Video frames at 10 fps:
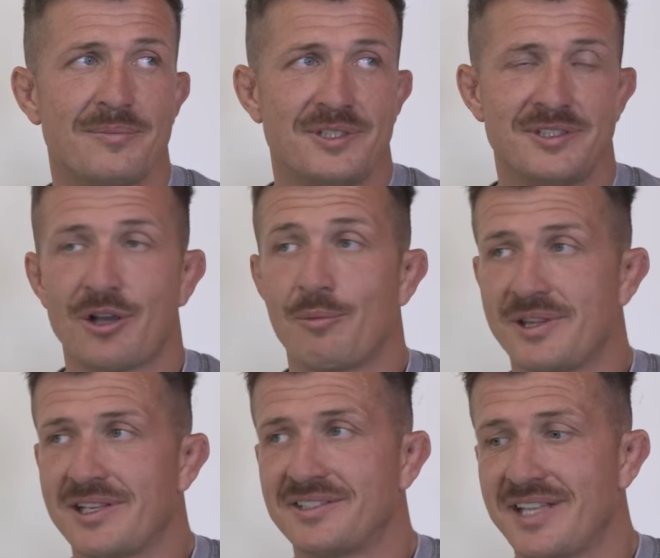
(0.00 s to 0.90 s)
she told me
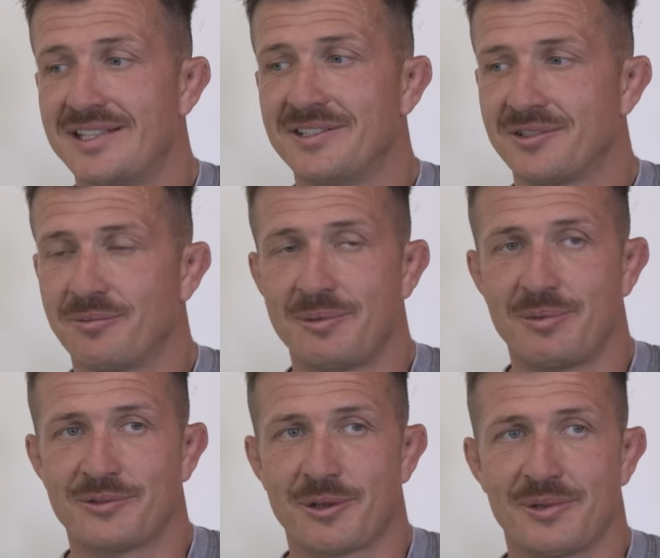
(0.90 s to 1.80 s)
this since, or
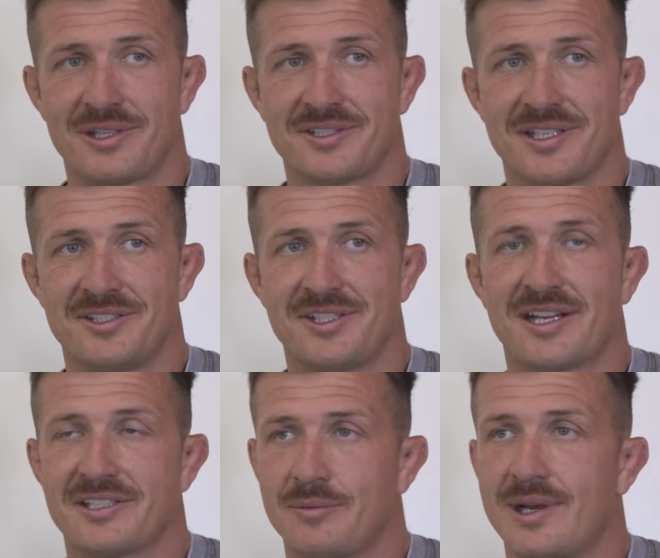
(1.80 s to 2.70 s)
people have told me this since, she
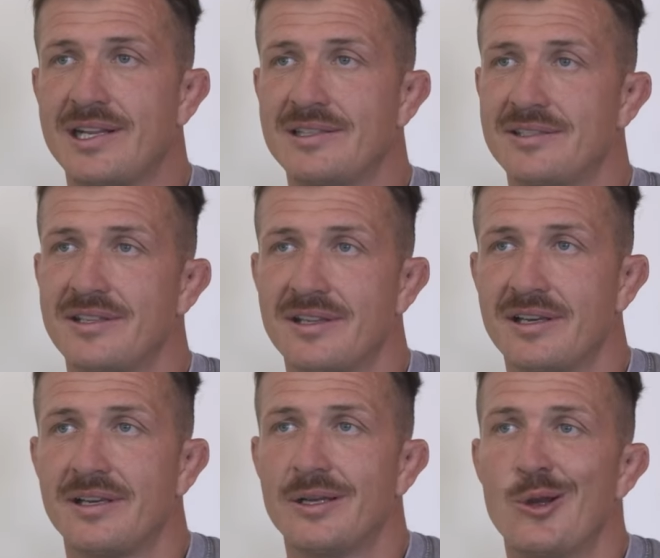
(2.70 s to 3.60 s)
actually went into
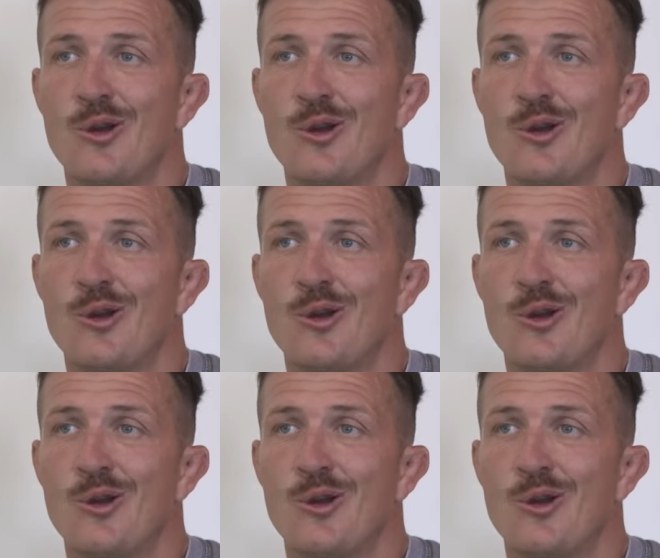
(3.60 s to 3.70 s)
the